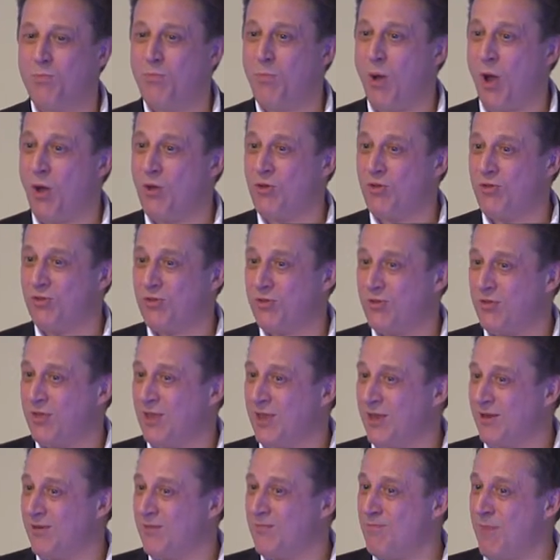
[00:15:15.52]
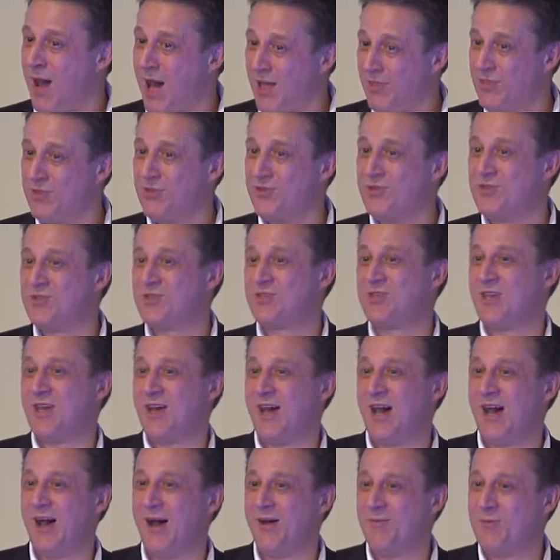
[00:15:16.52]
both in mothers
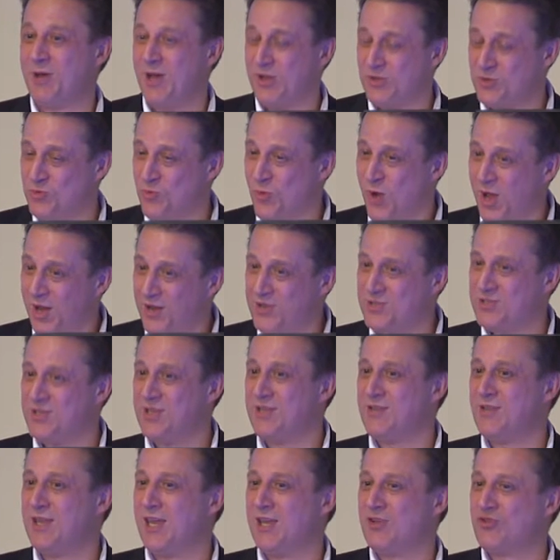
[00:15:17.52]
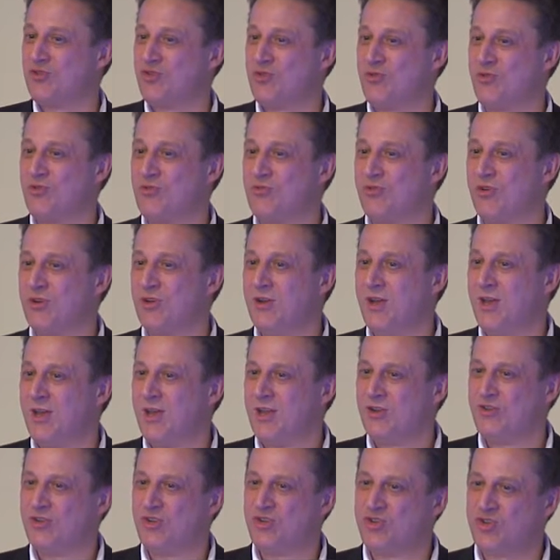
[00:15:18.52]
as well as in their children,
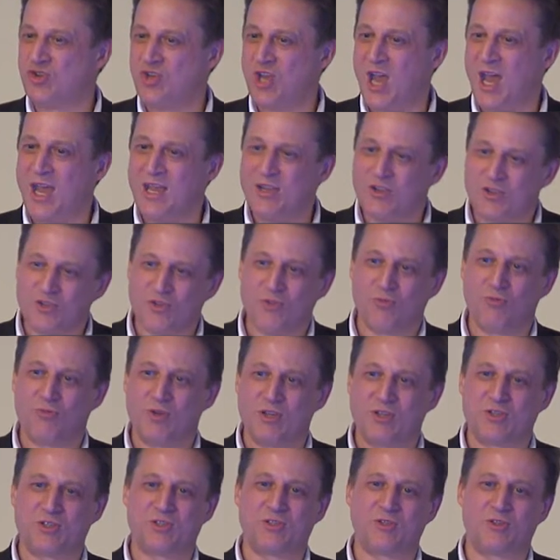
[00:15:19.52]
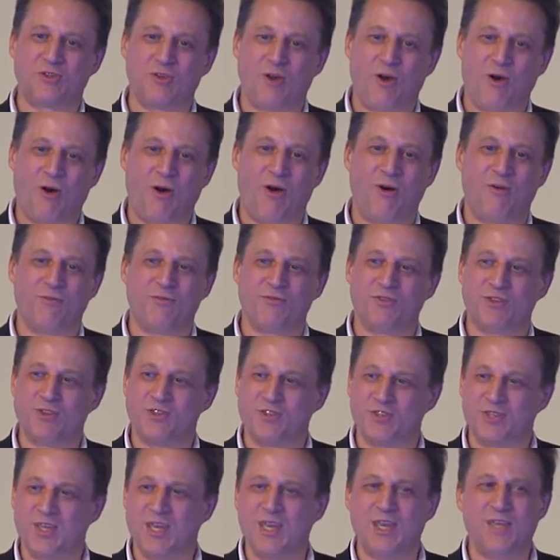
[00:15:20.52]
to change the risks of
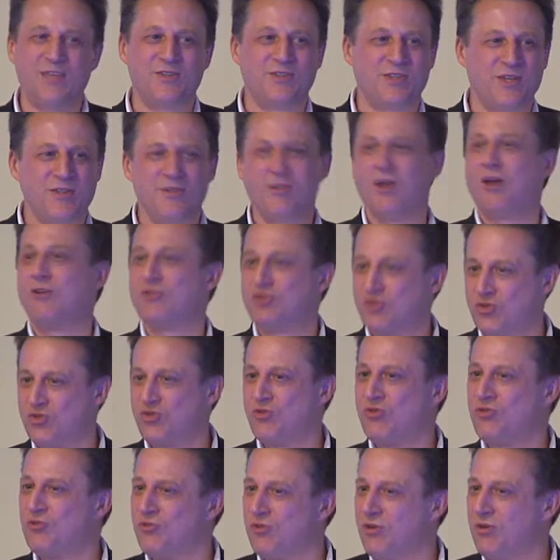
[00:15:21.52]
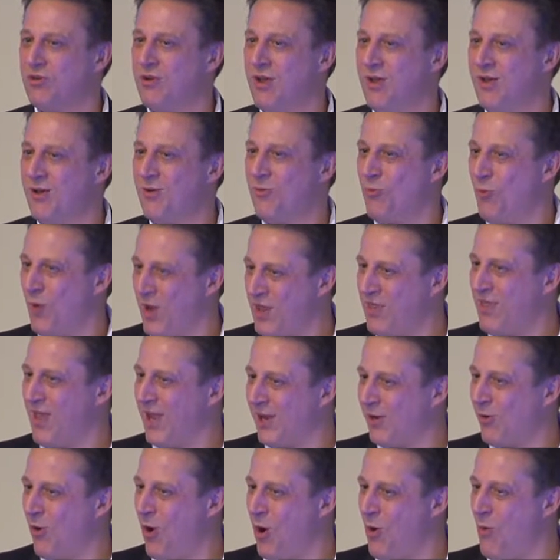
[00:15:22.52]
disease in those children when
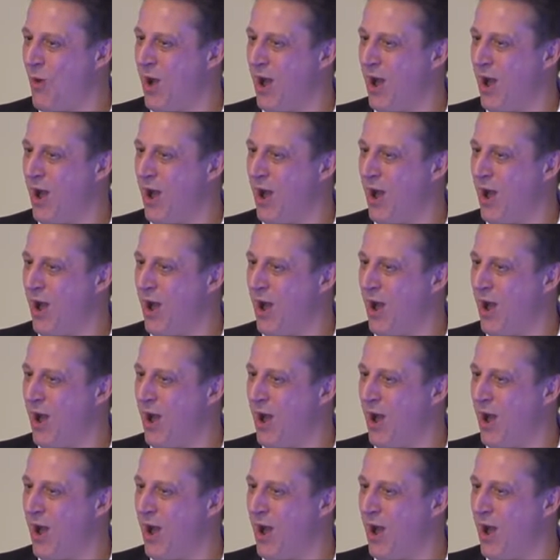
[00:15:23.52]
they grow